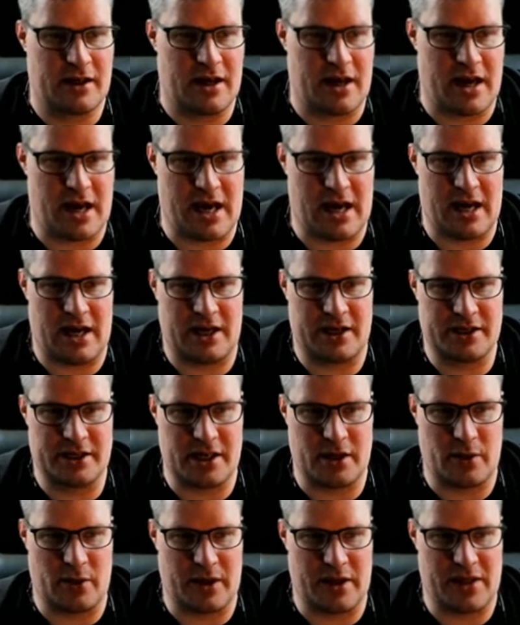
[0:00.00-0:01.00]
And
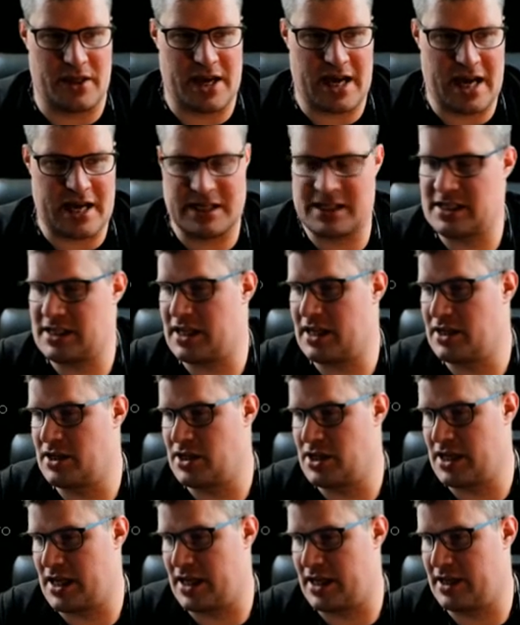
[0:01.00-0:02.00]
when that's
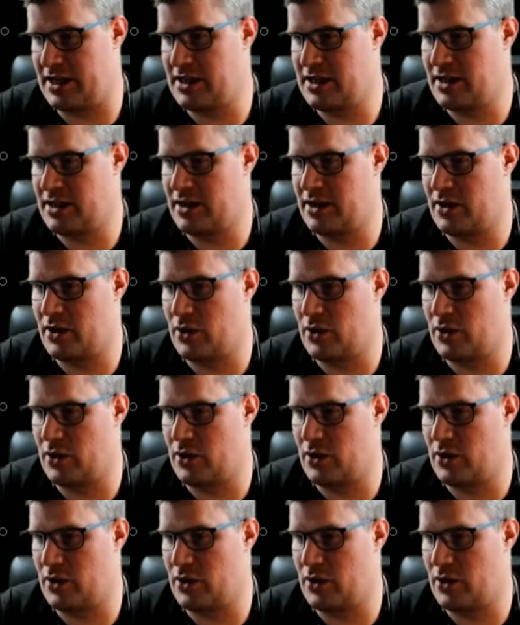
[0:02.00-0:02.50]
done,